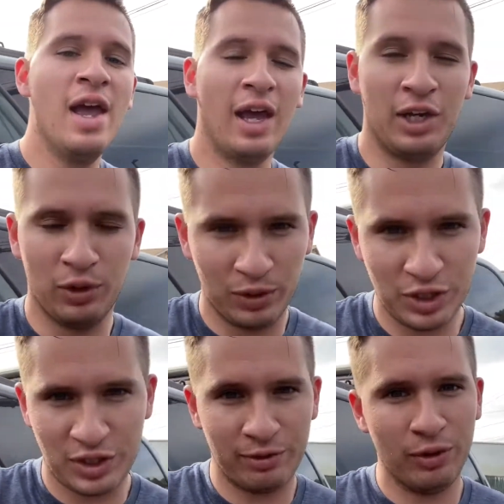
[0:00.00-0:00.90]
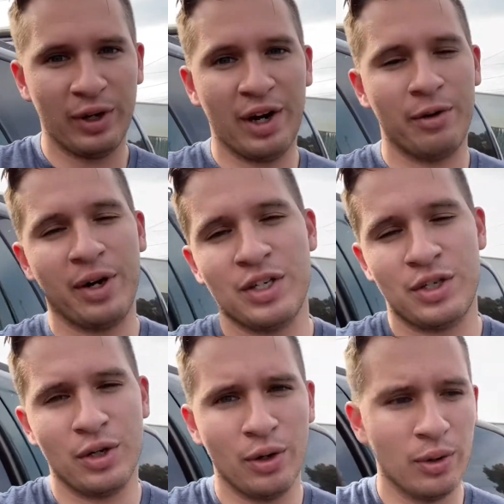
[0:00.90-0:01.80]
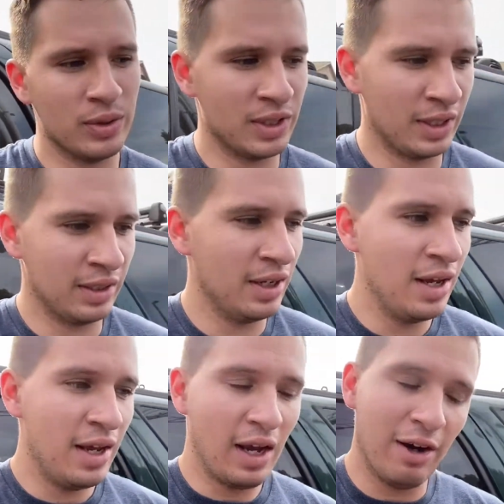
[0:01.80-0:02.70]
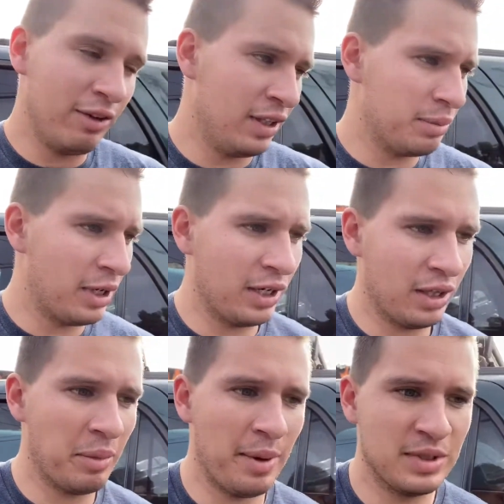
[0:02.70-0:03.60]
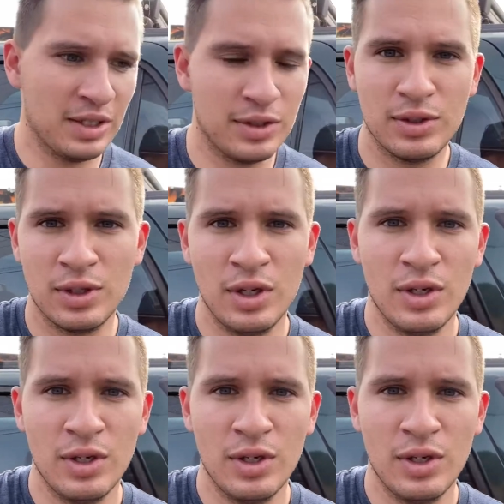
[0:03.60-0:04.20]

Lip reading: and it'll adjust the fuel to air ratios and everything depending on the map sensors.